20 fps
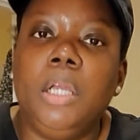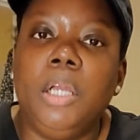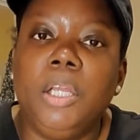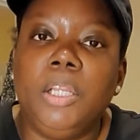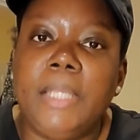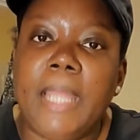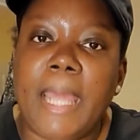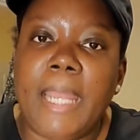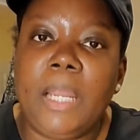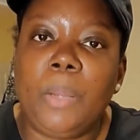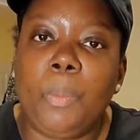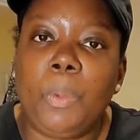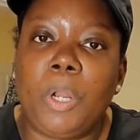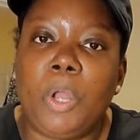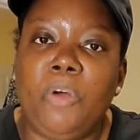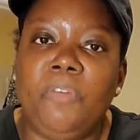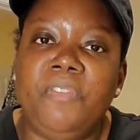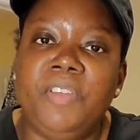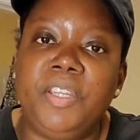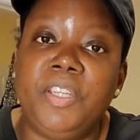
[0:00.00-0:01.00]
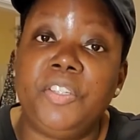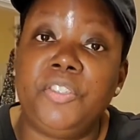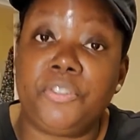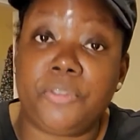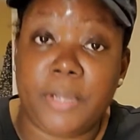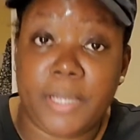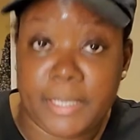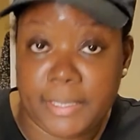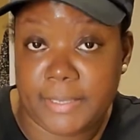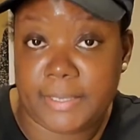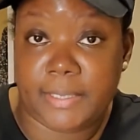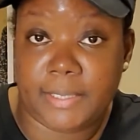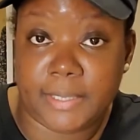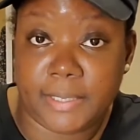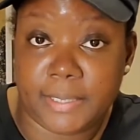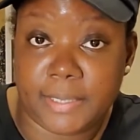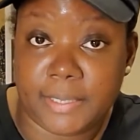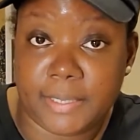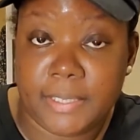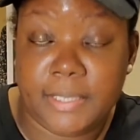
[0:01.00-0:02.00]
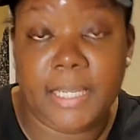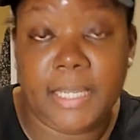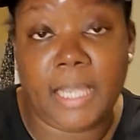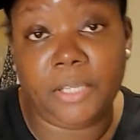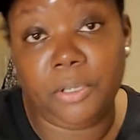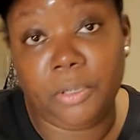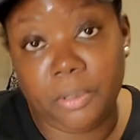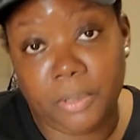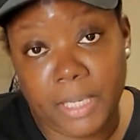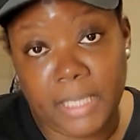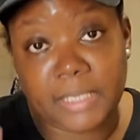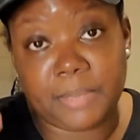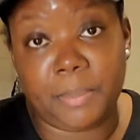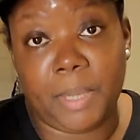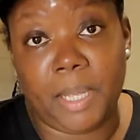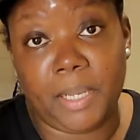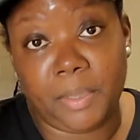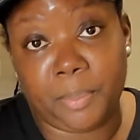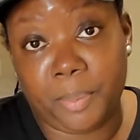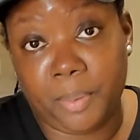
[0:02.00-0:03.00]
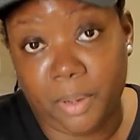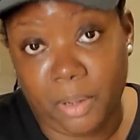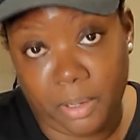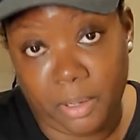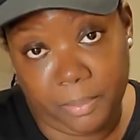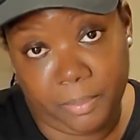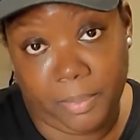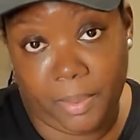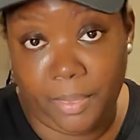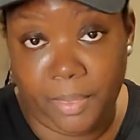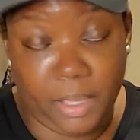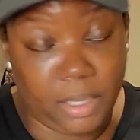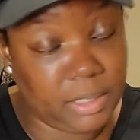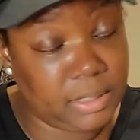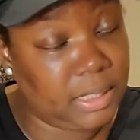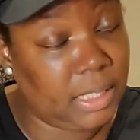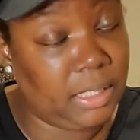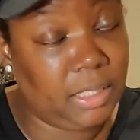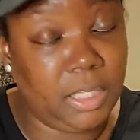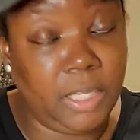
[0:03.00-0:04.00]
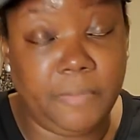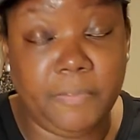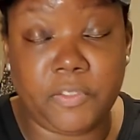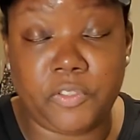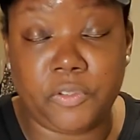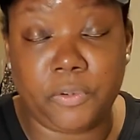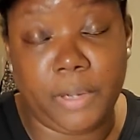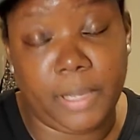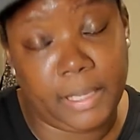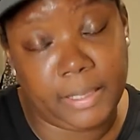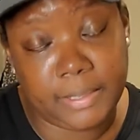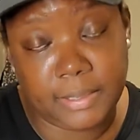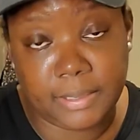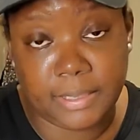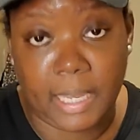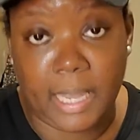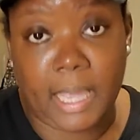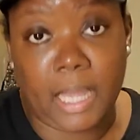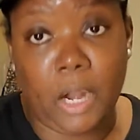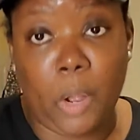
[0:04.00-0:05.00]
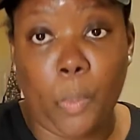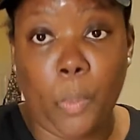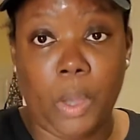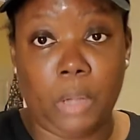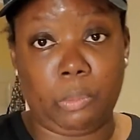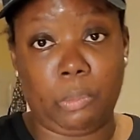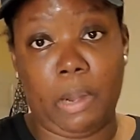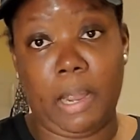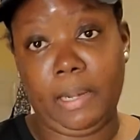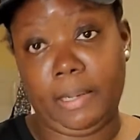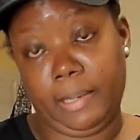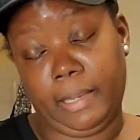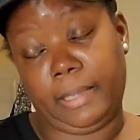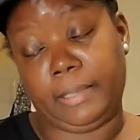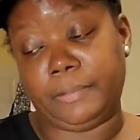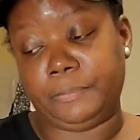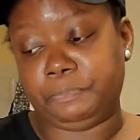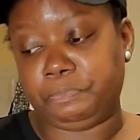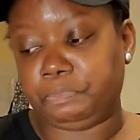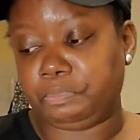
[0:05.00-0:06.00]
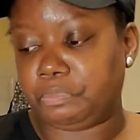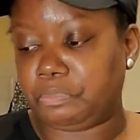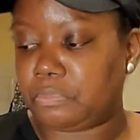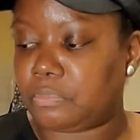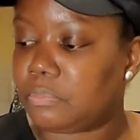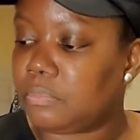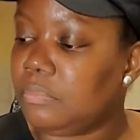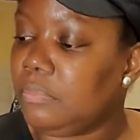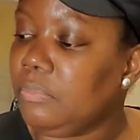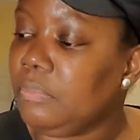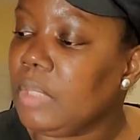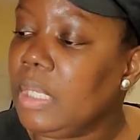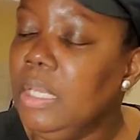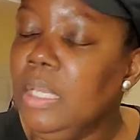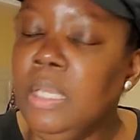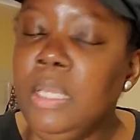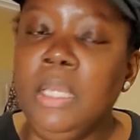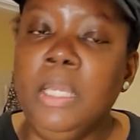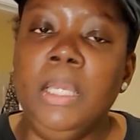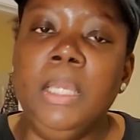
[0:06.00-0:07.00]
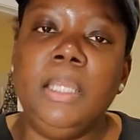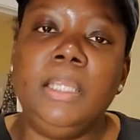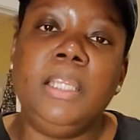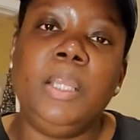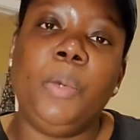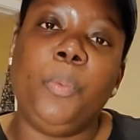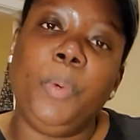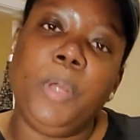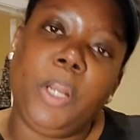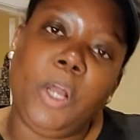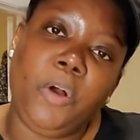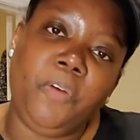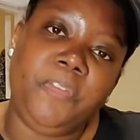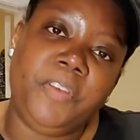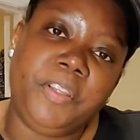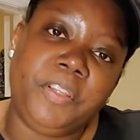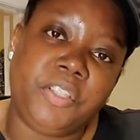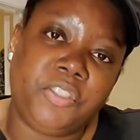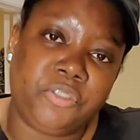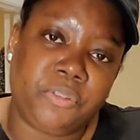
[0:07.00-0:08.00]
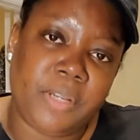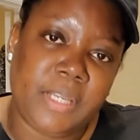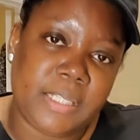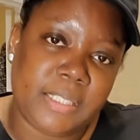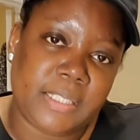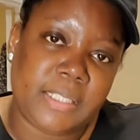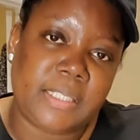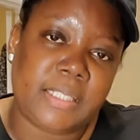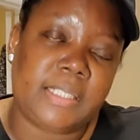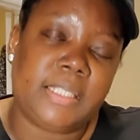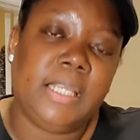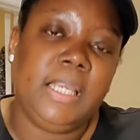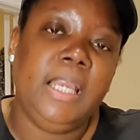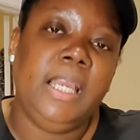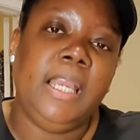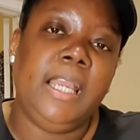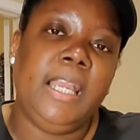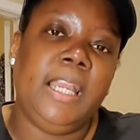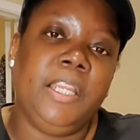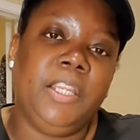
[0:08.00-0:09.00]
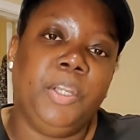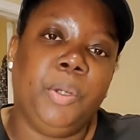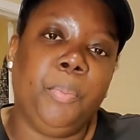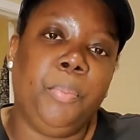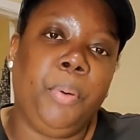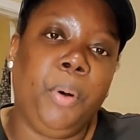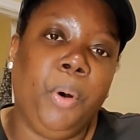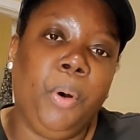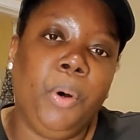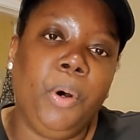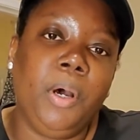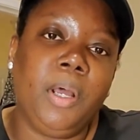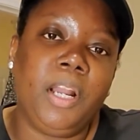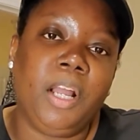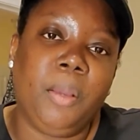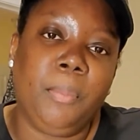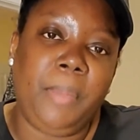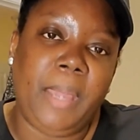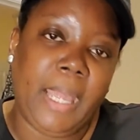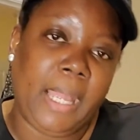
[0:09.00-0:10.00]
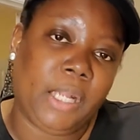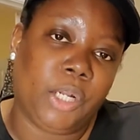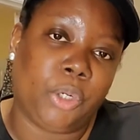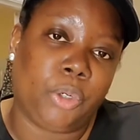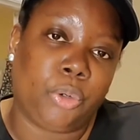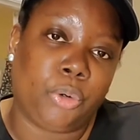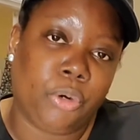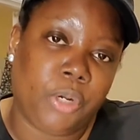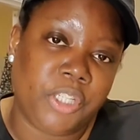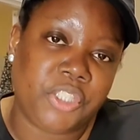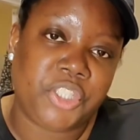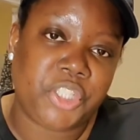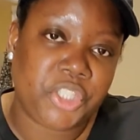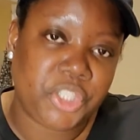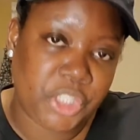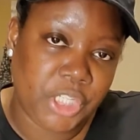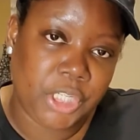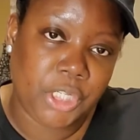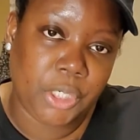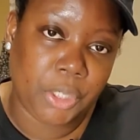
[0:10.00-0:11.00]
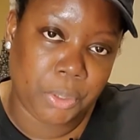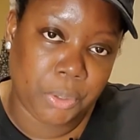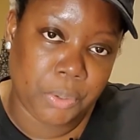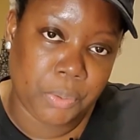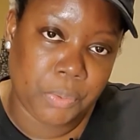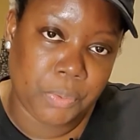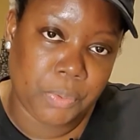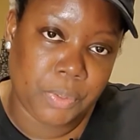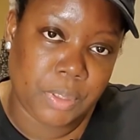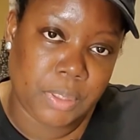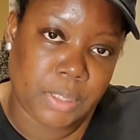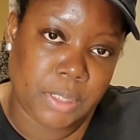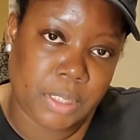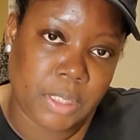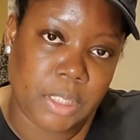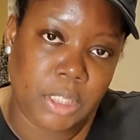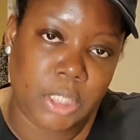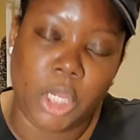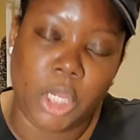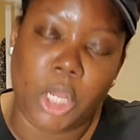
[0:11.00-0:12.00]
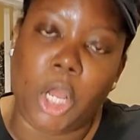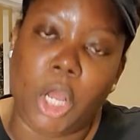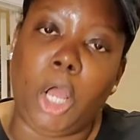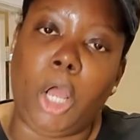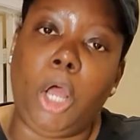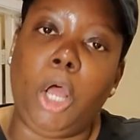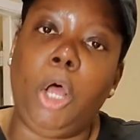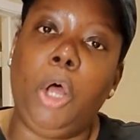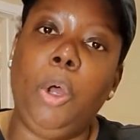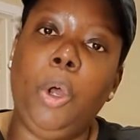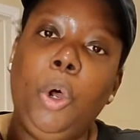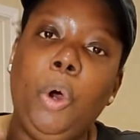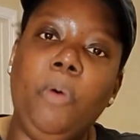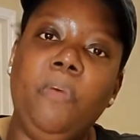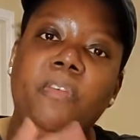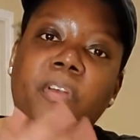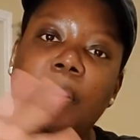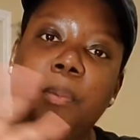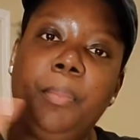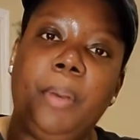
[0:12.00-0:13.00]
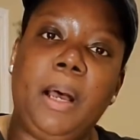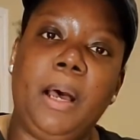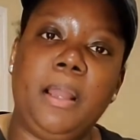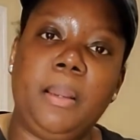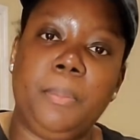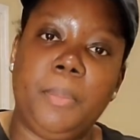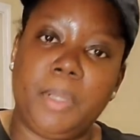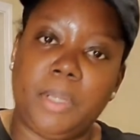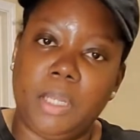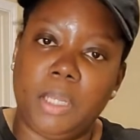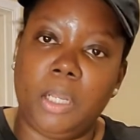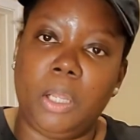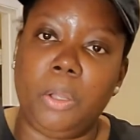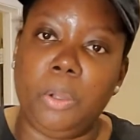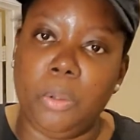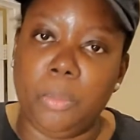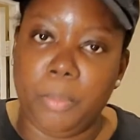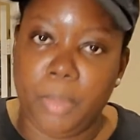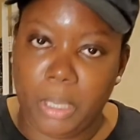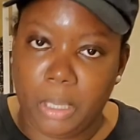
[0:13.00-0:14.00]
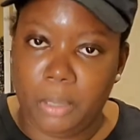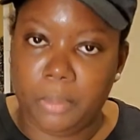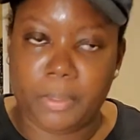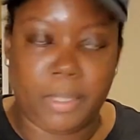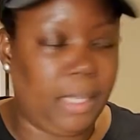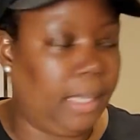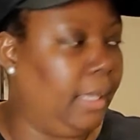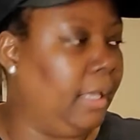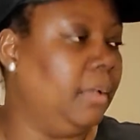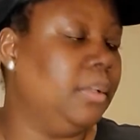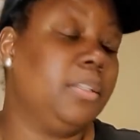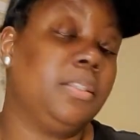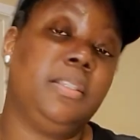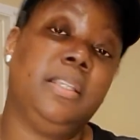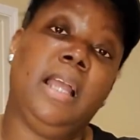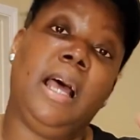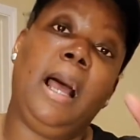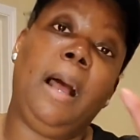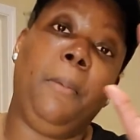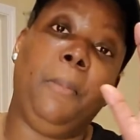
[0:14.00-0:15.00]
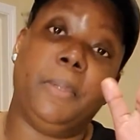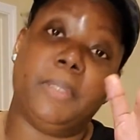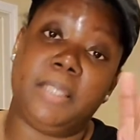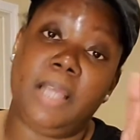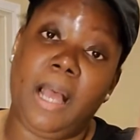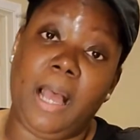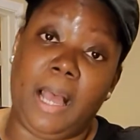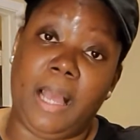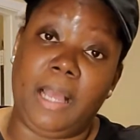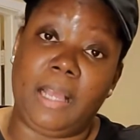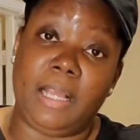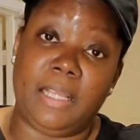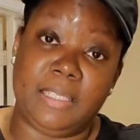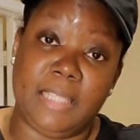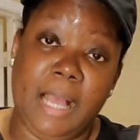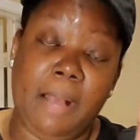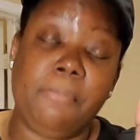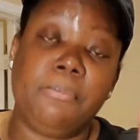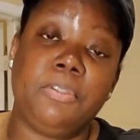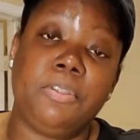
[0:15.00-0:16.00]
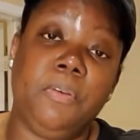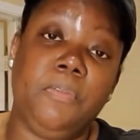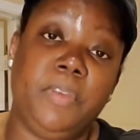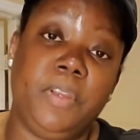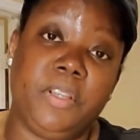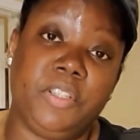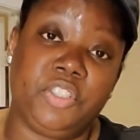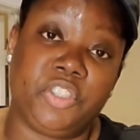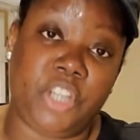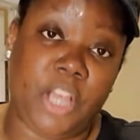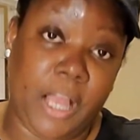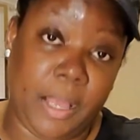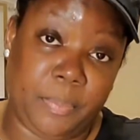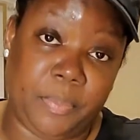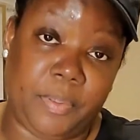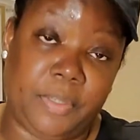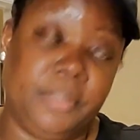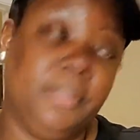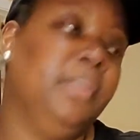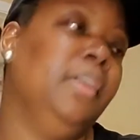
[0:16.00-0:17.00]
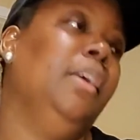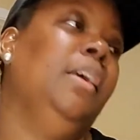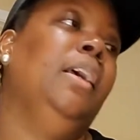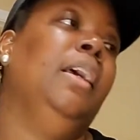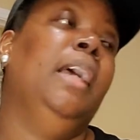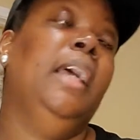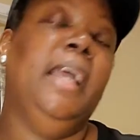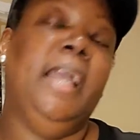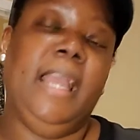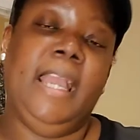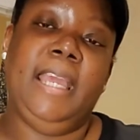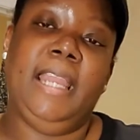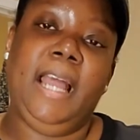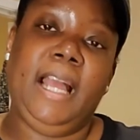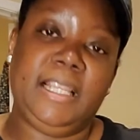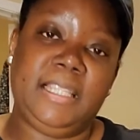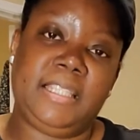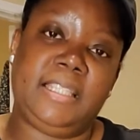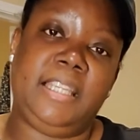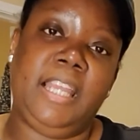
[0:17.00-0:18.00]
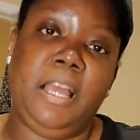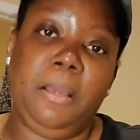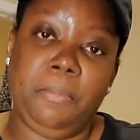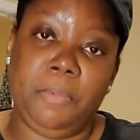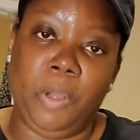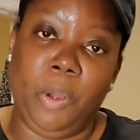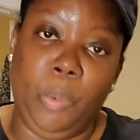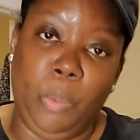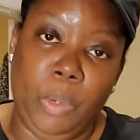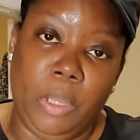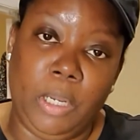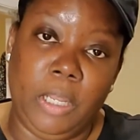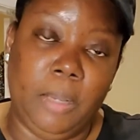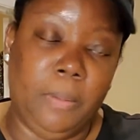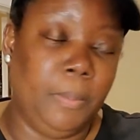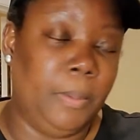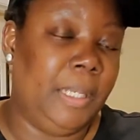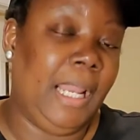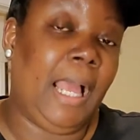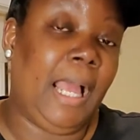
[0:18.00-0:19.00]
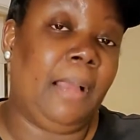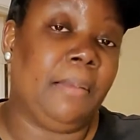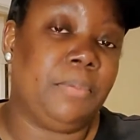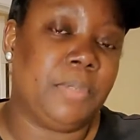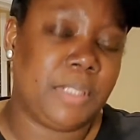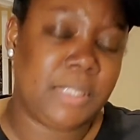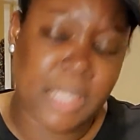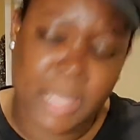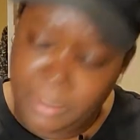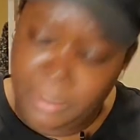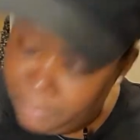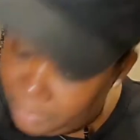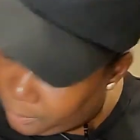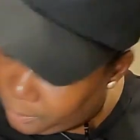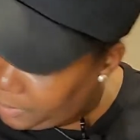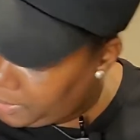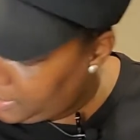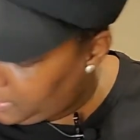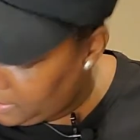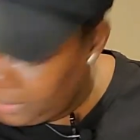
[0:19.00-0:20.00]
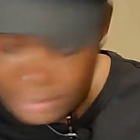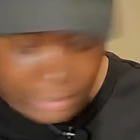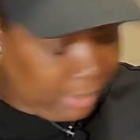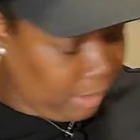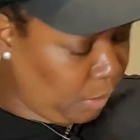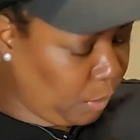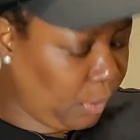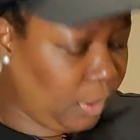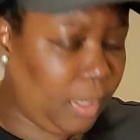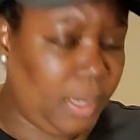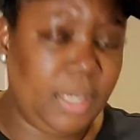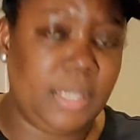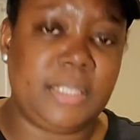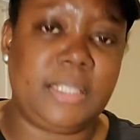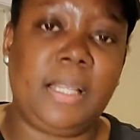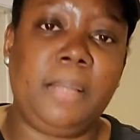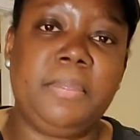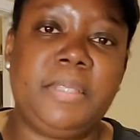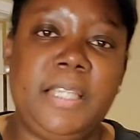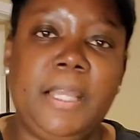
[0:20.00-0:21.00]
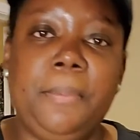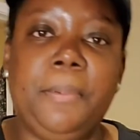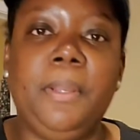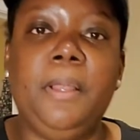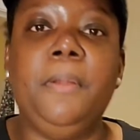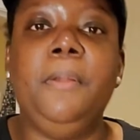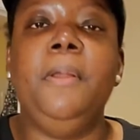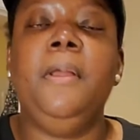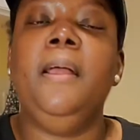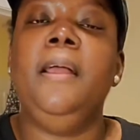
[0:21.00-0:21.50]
They done went over in the dresses. Now, you know, that's my department there, because I love a dress. I got on one right now. Then went over in the dresses and then poured a bag of crunchy Cheetos all over the bottom of the long ball gowns. Now, I was hot because I was over there shopping, and I stepped on one of them, and I was like, well, what in the world is I'm stepping on?